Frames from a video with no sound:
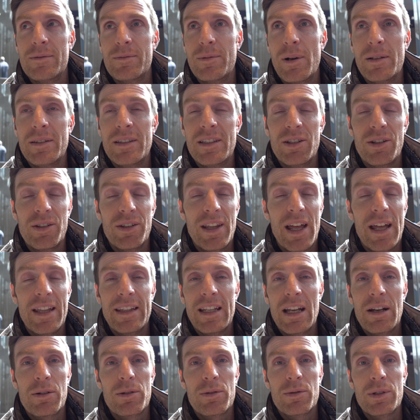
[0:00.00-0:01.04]
Until then,
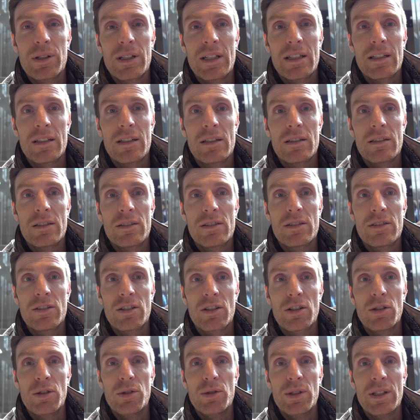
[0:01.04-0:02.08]
they were really
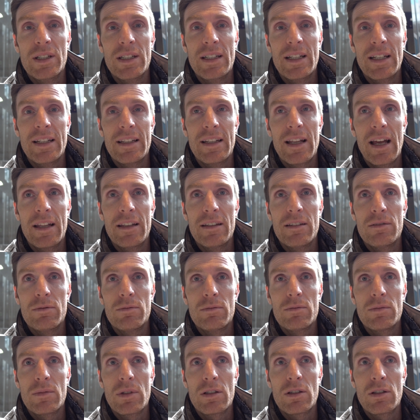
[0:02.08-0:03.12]
secluded, and
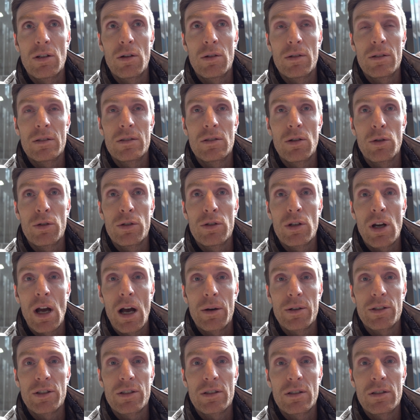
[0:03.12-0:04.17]
the
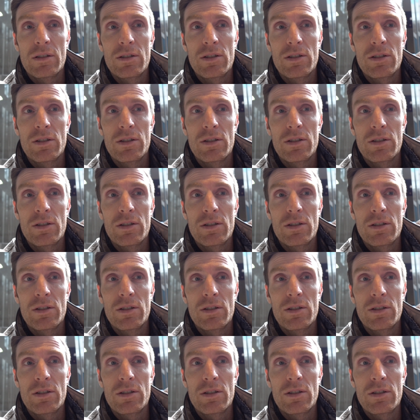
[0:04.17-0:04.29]
Tokugawa